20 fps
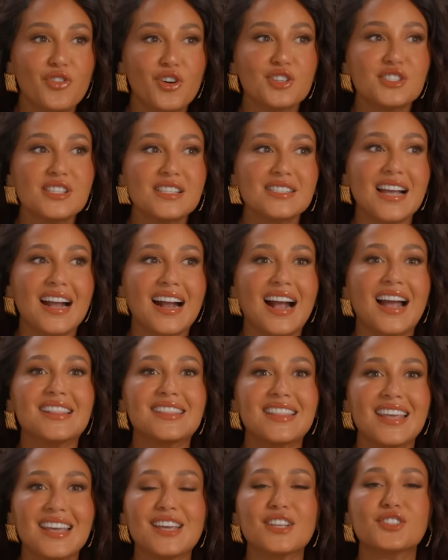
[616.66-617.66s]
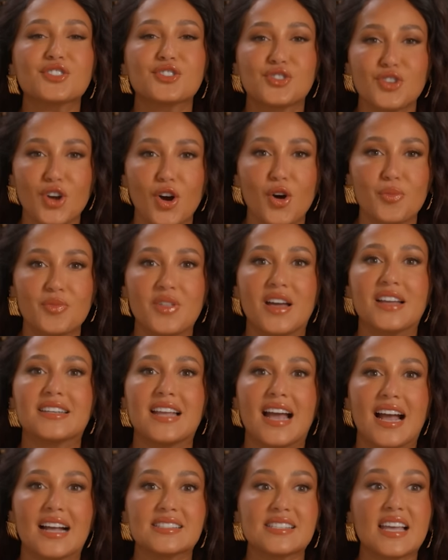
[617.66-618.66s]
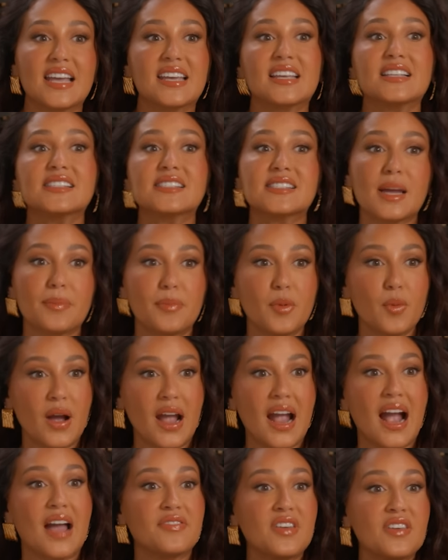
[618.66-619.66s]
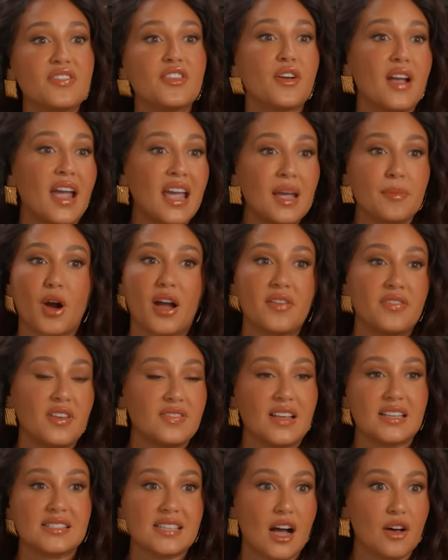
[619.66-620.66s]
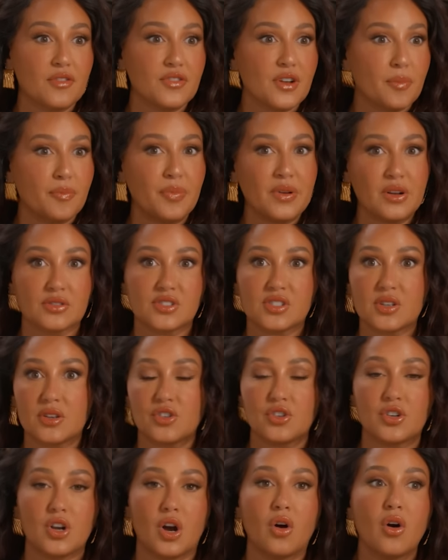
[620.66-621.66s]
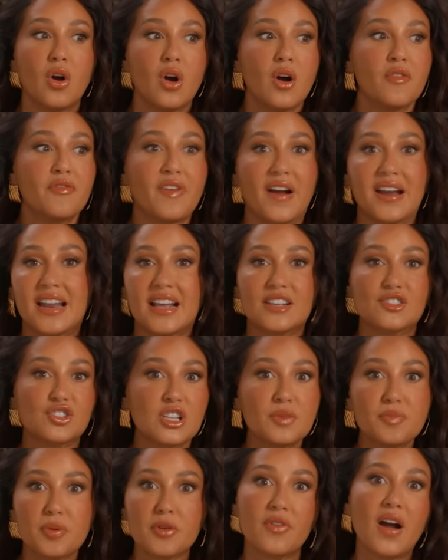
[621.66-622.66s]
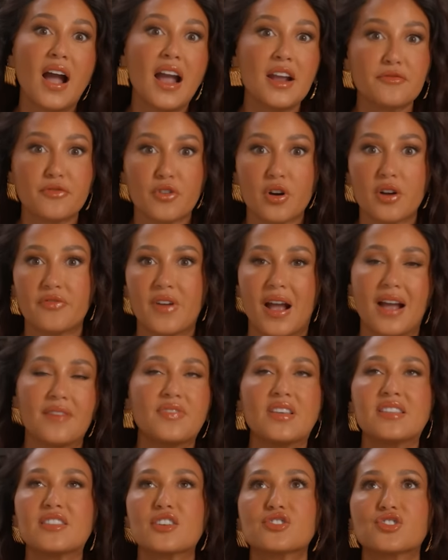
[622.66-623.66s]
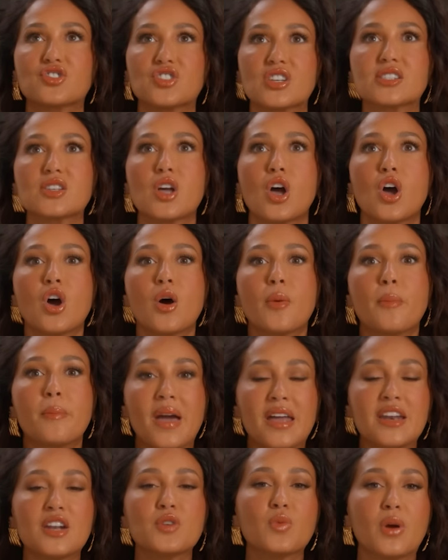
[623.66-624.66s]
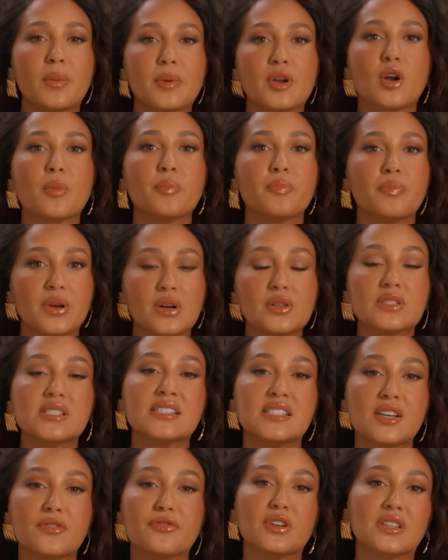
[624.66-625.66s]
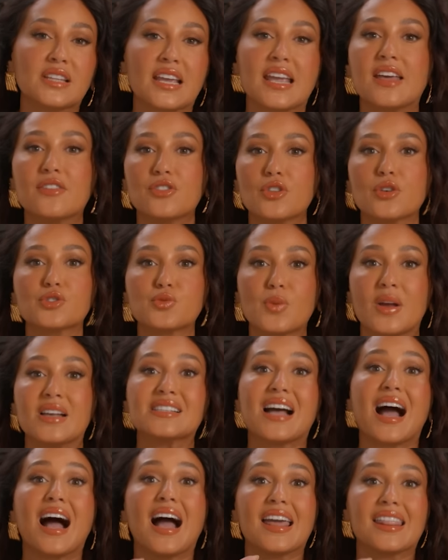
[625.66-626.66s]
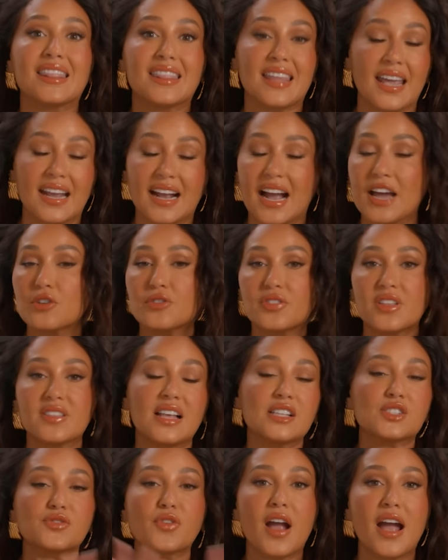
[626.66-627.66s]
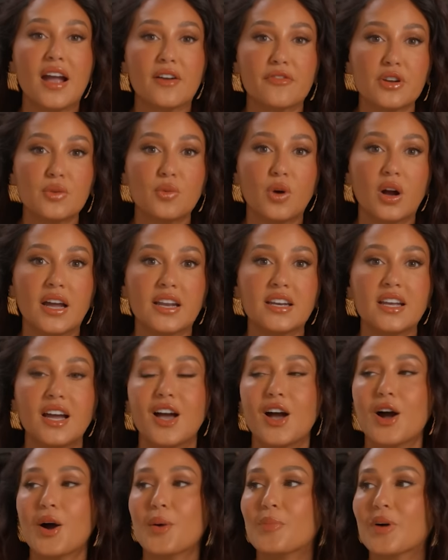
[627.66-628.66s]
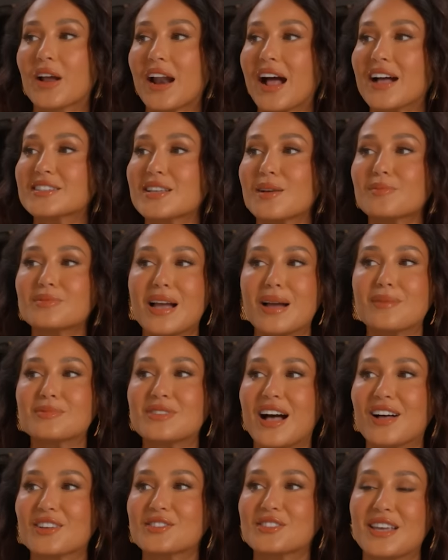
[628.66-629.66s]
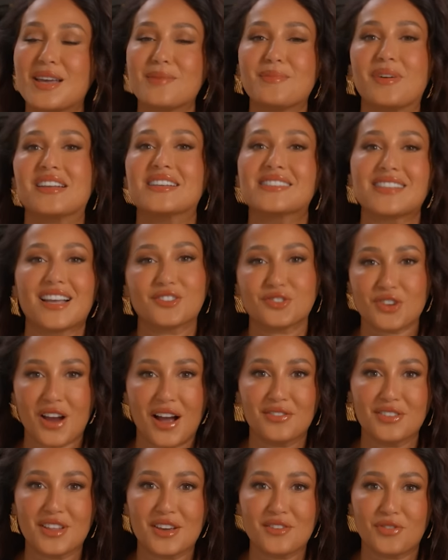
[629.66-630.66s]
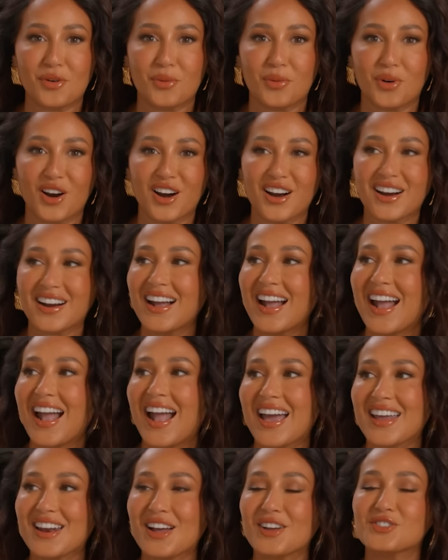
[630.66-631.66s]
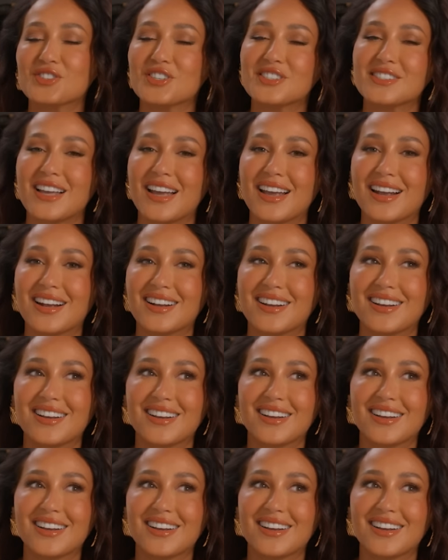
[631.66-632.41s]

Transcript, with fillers: versus like I think it's dope that dads like can step away. I think they're able. I think that's how they're built to you know financially provide for a. Fa- I think there's just men and women are built differently in those ways. I think I don't think that's for everyone, but I, sometimes I'll see him and he's like traveling for work, and I'll just like